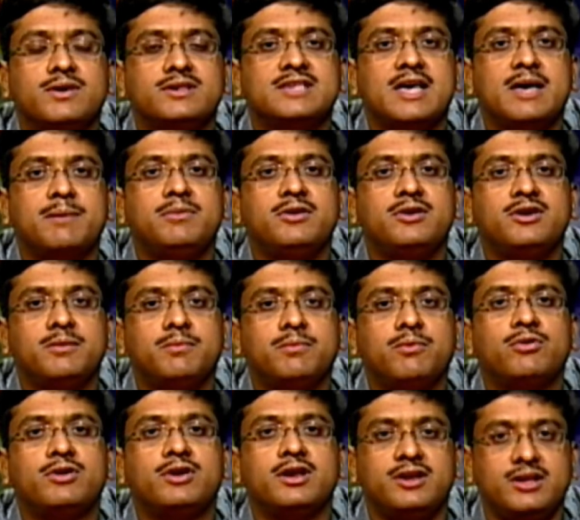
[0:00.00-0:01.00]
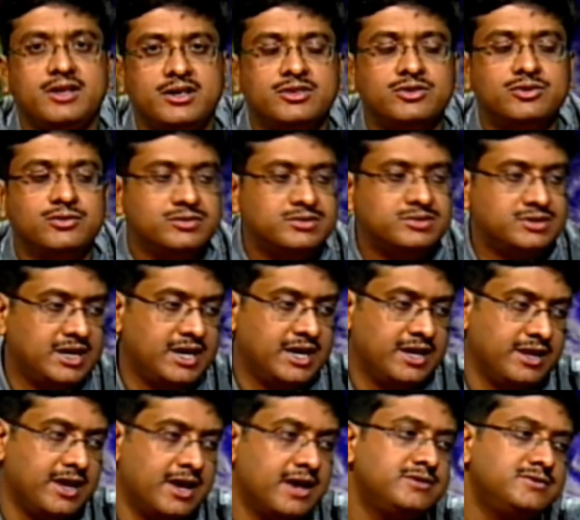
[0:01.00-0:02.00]
have been reported in those
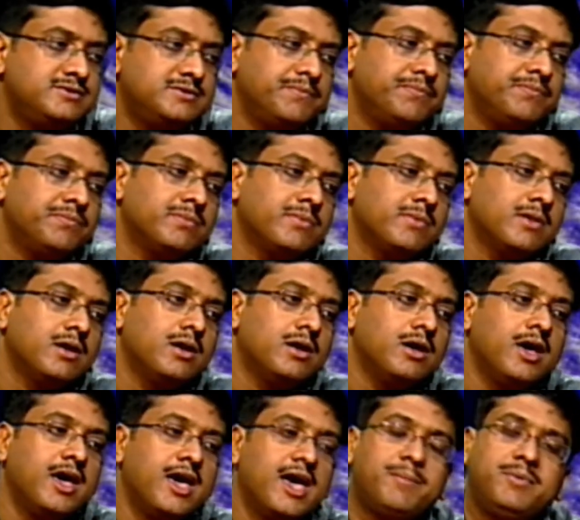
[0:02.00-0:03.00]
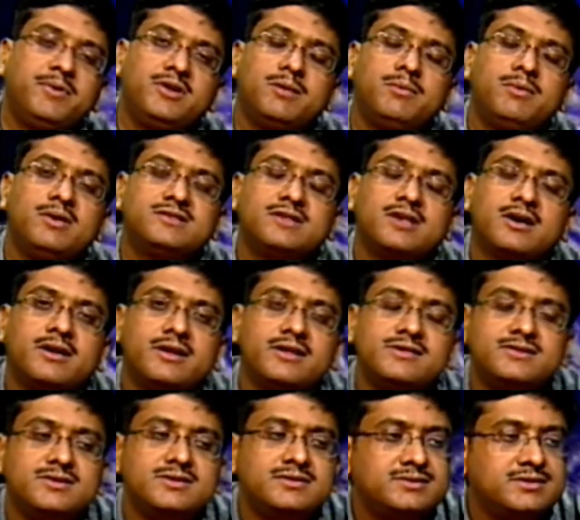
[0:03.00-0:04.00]
areas. Epidemics
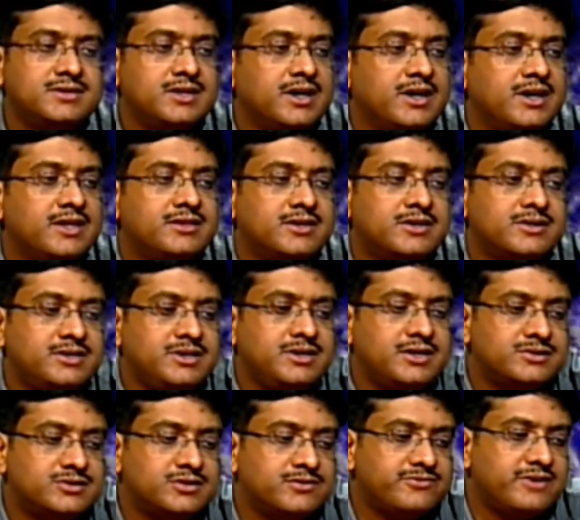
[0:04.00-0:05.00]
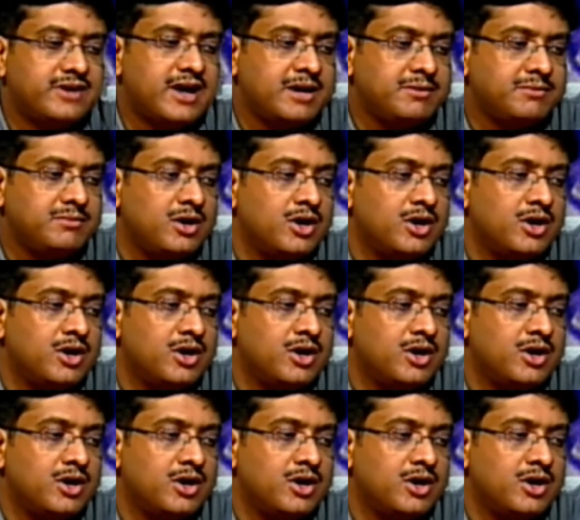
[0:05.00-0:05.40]
occurrences in 30 years of time,